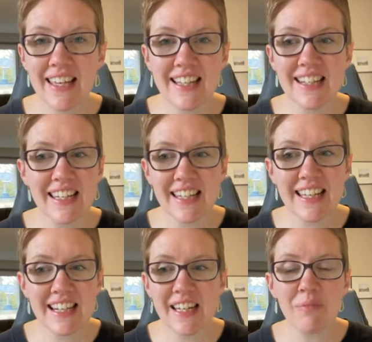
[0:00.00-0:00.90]

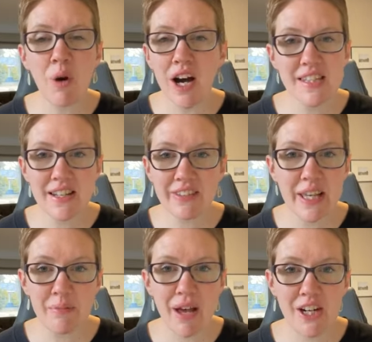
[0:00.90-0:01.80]
it can
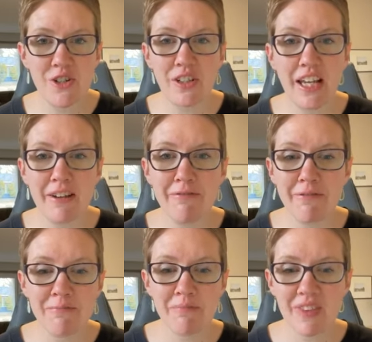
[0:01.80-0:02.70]
positively impact your
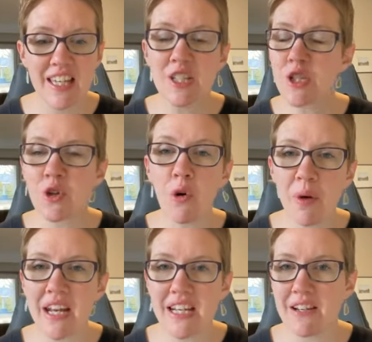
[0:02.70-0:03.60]
life in
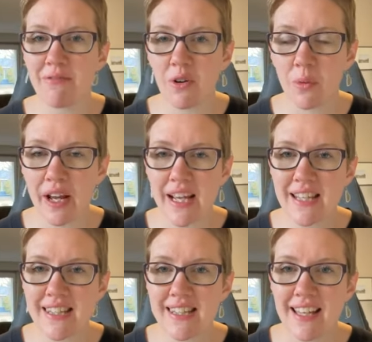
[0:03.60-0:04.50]
so many different
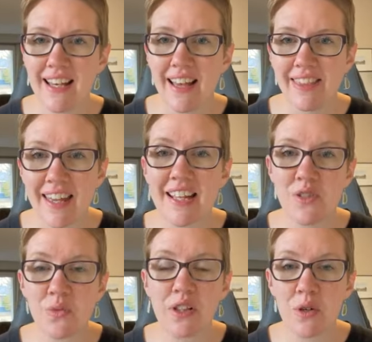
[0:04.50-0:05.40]
ways that
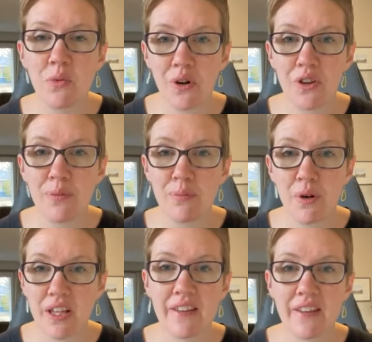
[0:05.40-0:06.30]
it's really worth
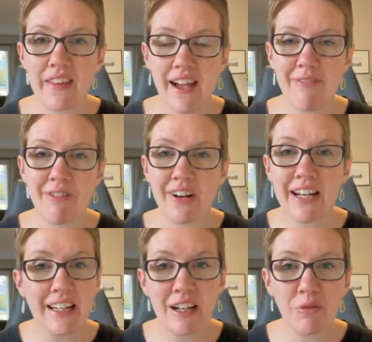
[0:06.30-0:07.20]
putting in the effort
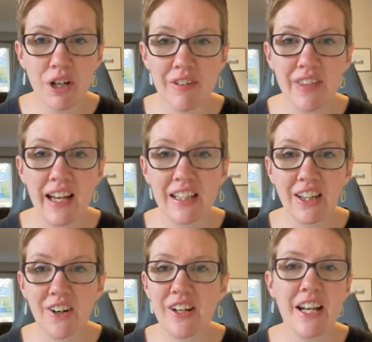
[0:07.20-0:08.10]
and getting rid of that
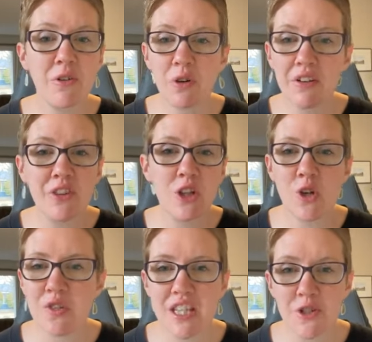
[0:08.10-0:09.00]
clutter, getting rid of the
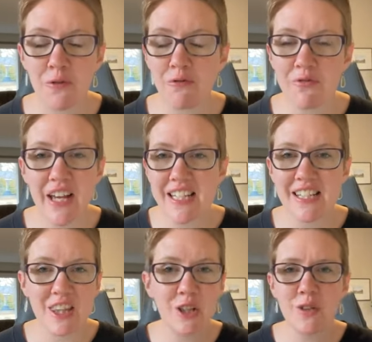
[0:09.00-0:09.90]
clothes that don't
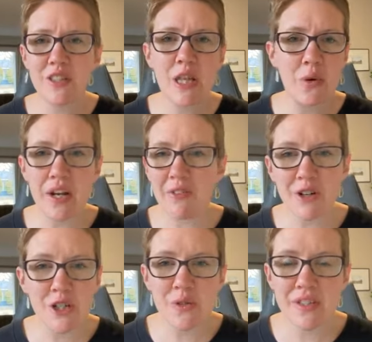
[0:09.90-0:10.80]
fit, the clothes that you
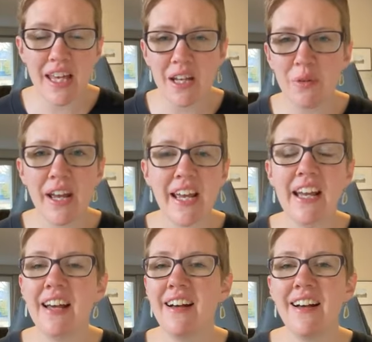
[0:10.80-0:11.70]
never choose
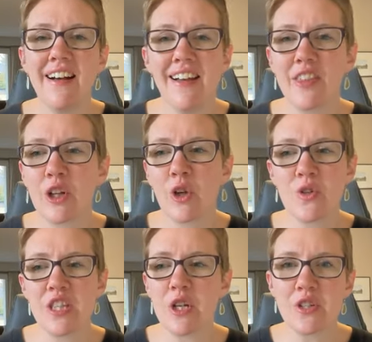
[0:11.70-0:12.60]
anyway, the
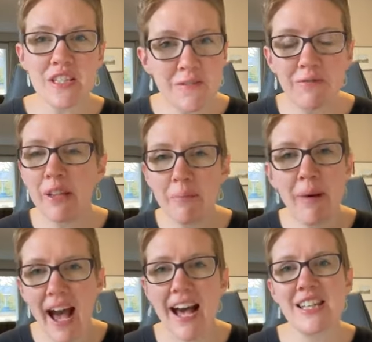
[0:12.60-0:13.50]
clothes that you just
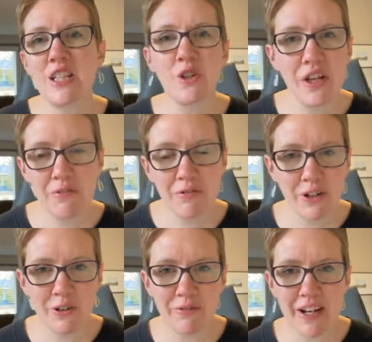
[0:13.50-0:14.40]
flip past looking for
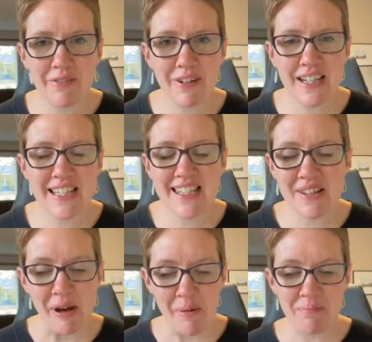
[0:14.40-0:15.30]
your favorites.